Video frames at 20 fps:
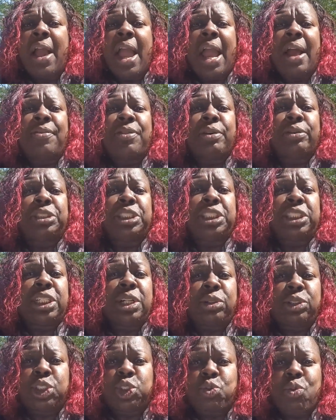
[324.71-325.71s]
and they're
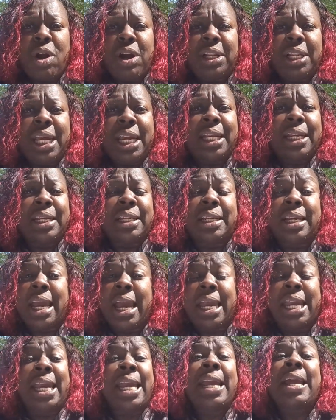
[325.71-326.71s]
still struggling
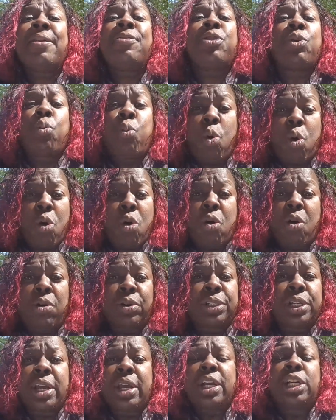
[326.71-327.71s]
in the
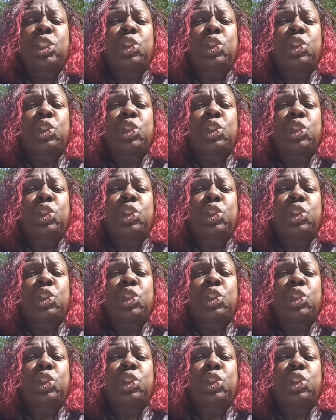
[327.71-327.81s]
world